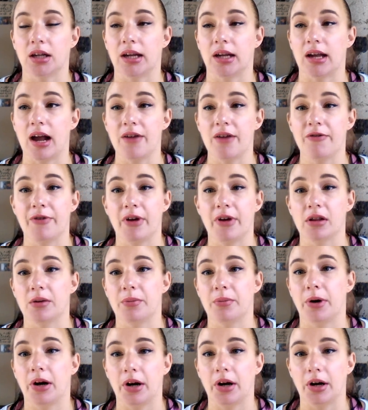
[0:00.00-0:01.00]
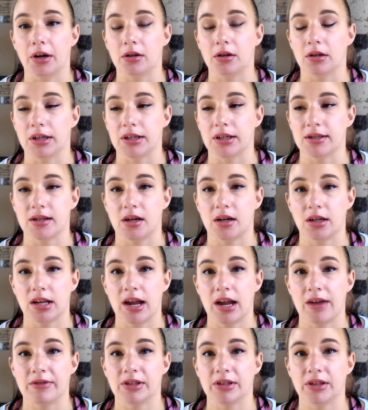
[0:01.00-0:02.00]
I fell apart, like, started
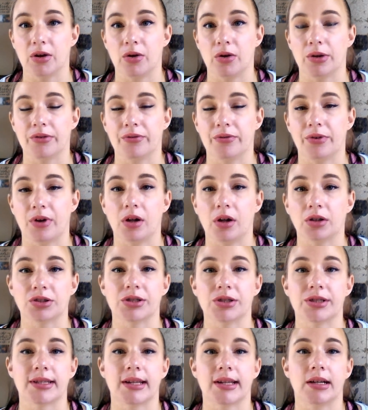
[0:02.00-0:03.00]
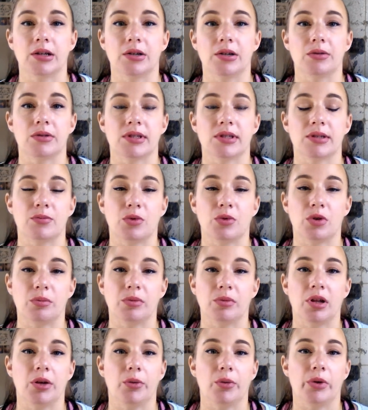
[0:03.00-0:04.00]
having to go in for ultrasounds and more
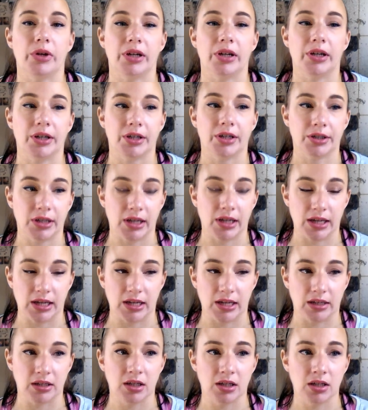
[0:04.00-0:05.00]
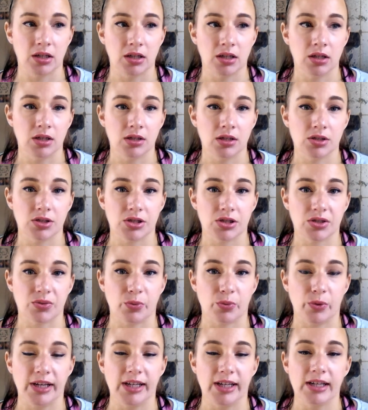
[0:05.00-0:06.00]
blood work and just
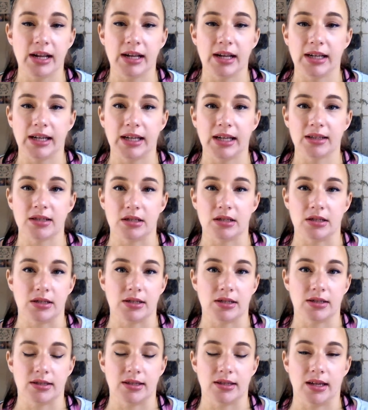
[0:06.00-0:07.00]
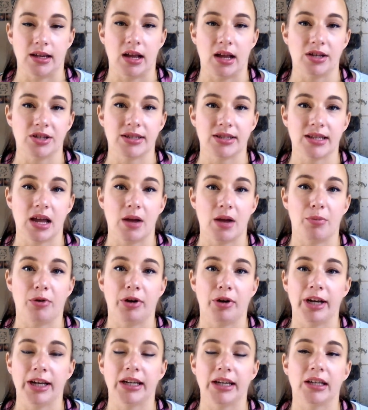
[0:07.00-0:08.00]
waiting on answers because, like, I just kept
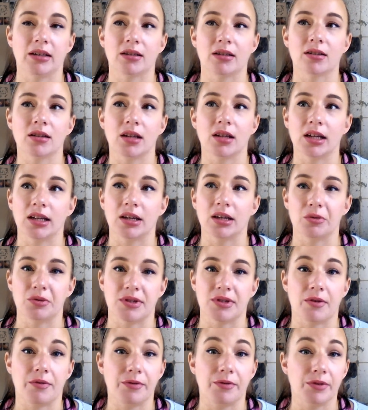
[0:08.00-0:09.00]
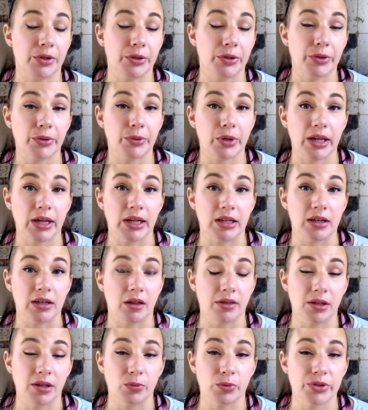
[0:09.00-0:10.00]
praying, like, it was a fluke and
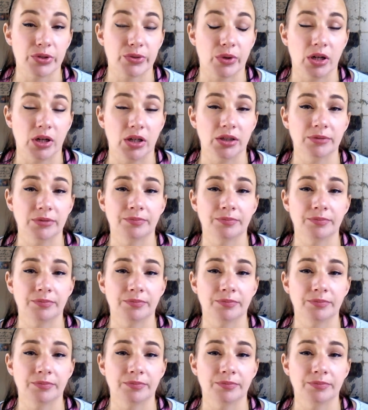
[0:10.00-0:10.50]
nothing was wrong.